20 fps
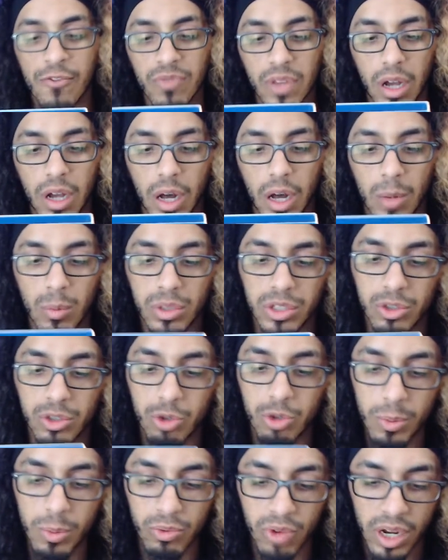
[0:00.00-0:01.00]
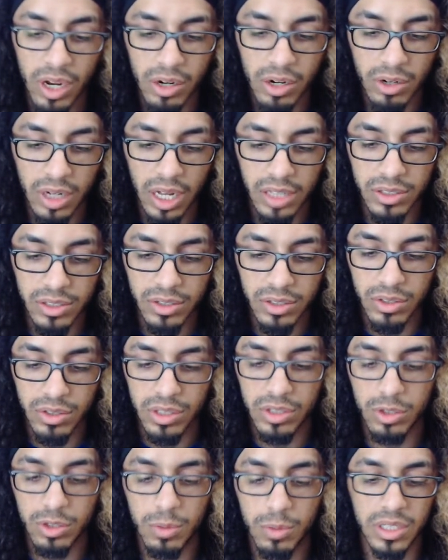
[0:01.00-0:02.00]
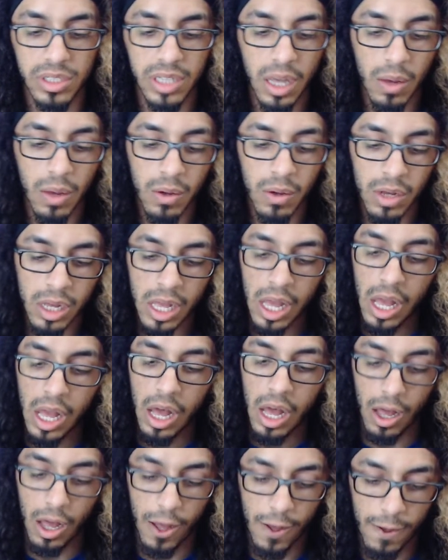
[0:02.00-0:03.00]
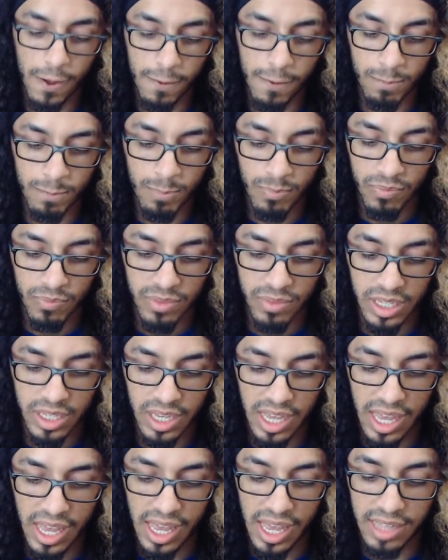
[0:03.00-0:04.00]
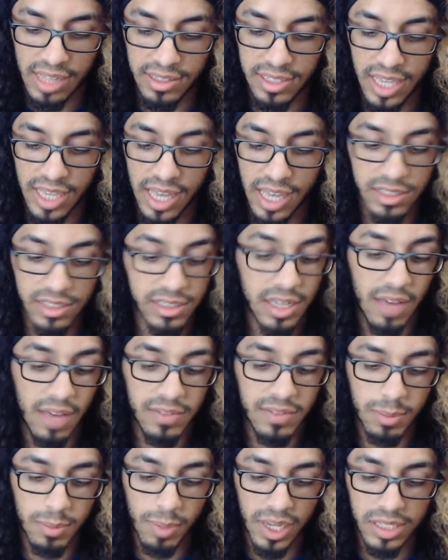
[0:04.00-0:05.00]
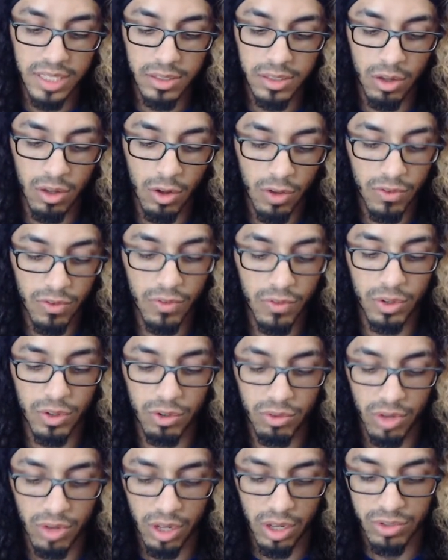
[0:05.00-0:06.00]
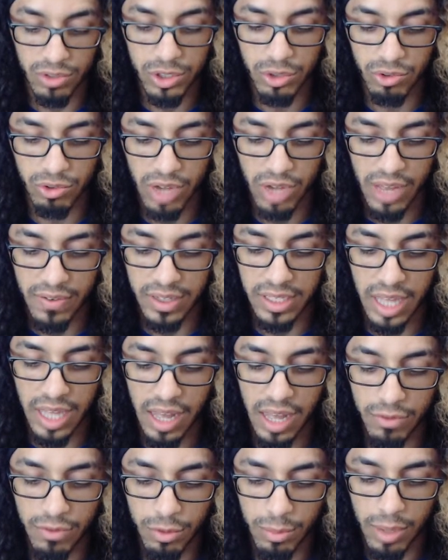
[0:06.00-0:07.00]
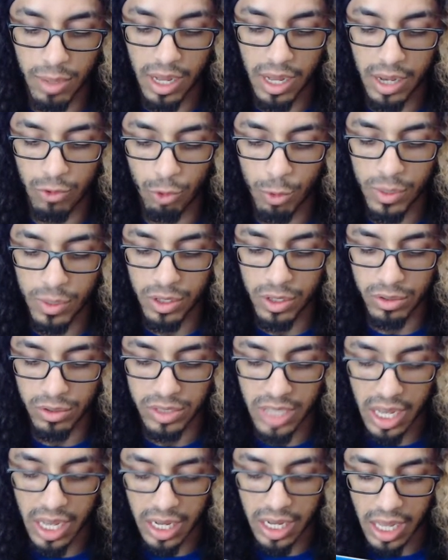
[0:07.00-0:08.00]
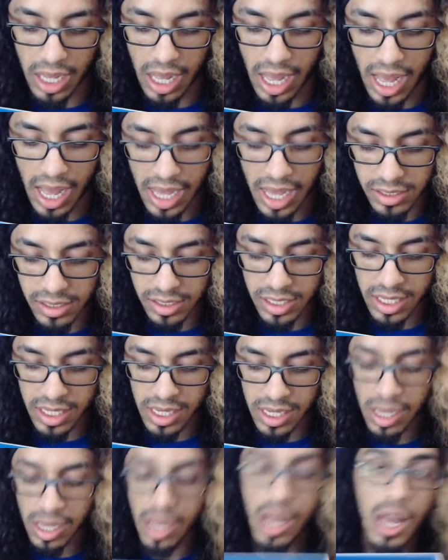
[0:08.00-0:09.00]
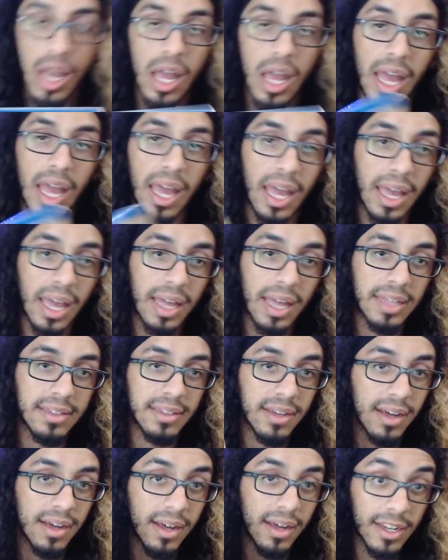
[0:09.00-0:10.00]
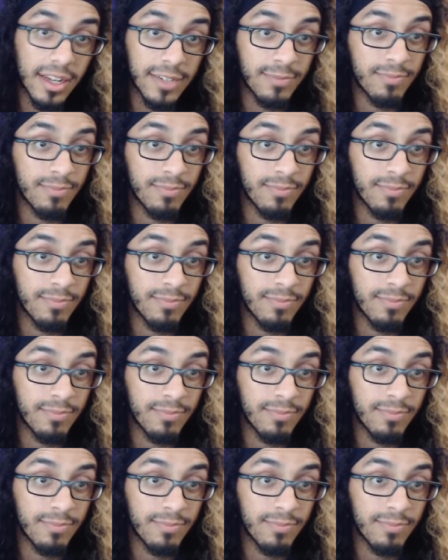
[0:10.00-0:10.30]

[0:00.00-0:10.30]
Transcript: um, with the scriptwriter Katsuyuki Sumisawa. Um, and yeah, this is obviously based off of the gra original graphic novel by Rumiko Takahashi, and uh,